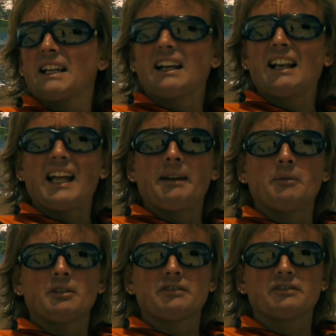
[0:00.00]
climb
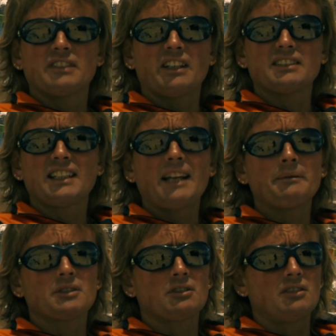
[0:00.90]
of their
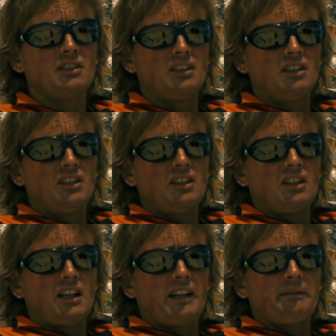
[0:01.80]
time. So
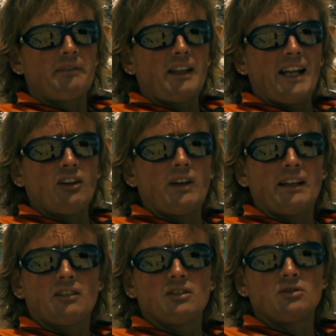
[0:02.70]
I know I
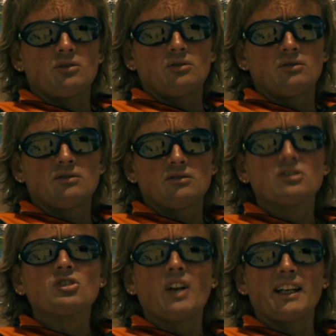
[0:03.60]
am going to
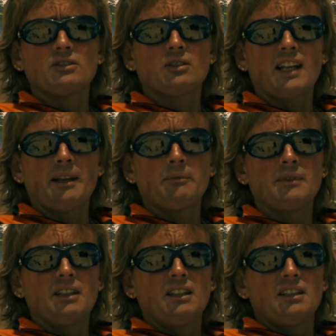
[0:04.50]
try to climb
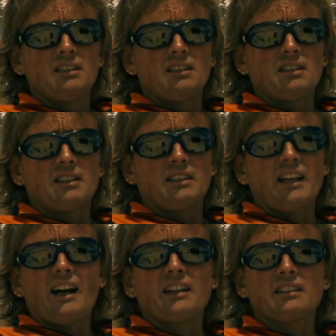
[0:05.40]
the
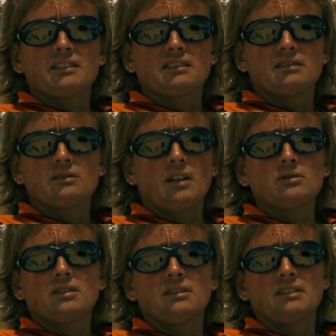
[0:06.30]
hardest
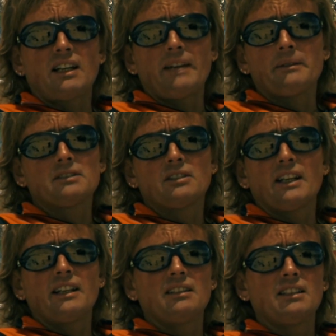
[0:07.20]
route I ever
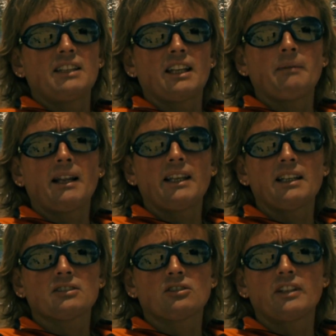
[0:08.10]
tried in the
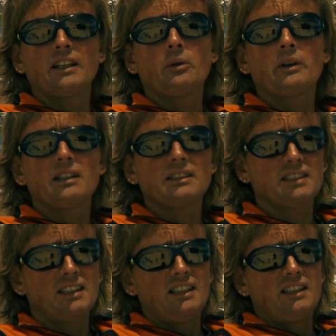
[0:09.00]
Himalayas or anywhere else.
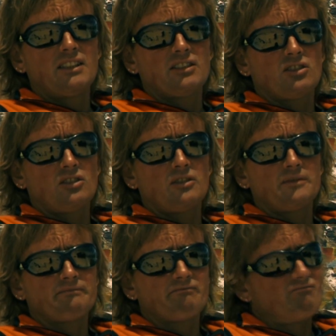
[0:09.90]
So
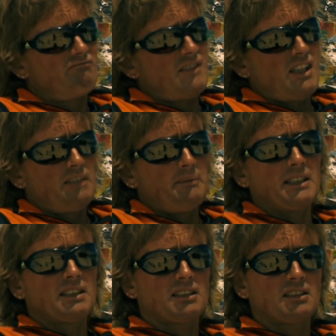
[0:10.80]
it
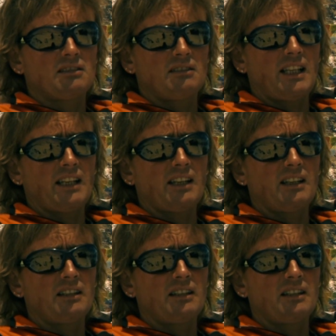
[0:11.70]
means like